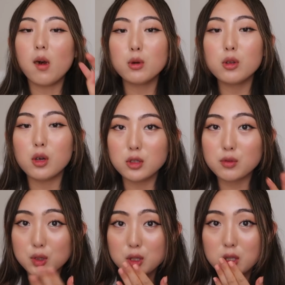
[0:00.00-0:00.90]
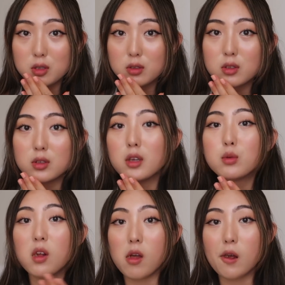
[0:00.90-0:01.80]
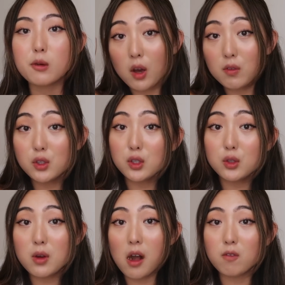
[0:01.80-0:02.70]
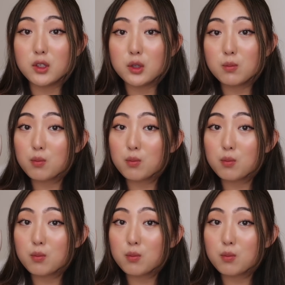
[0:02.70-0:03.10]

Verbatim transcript: I put lots of green onions because that's what I like. Obviously, you don't have to.